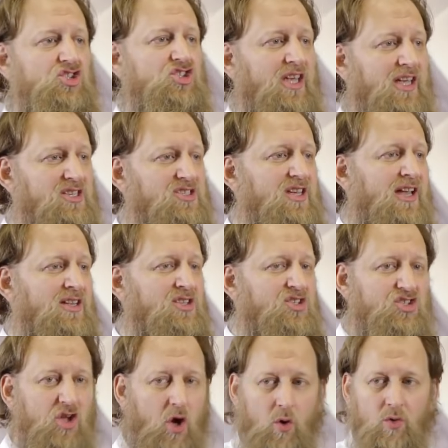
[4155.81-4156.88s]
sticks and
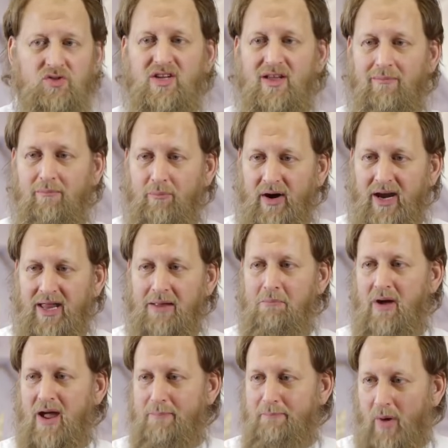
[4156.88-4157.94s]
stones can break
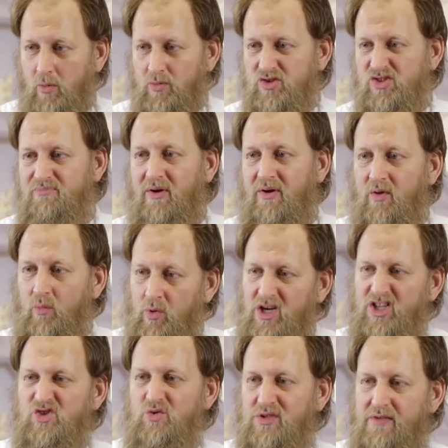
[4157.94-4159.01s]
my bones, but
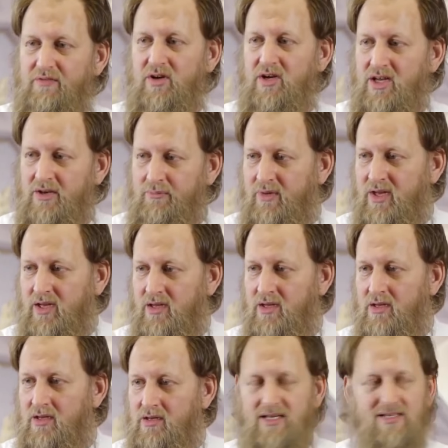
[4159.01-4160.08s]
words will never hurt me.
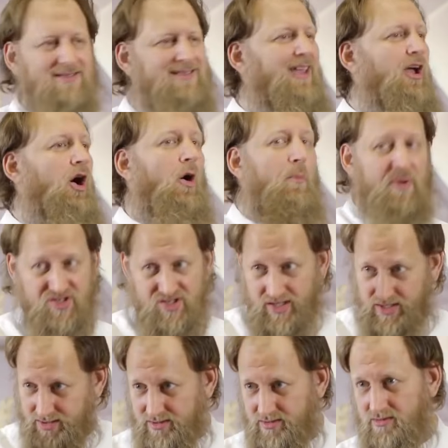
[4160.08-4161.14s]
It's the
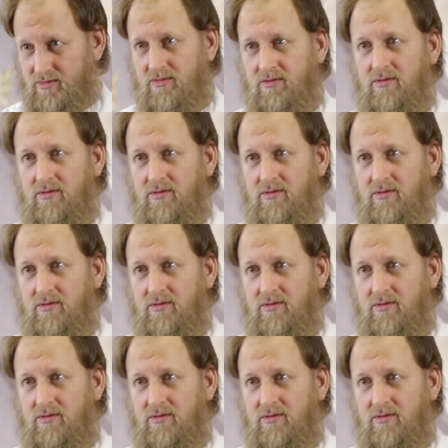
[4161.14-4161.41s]
opposite.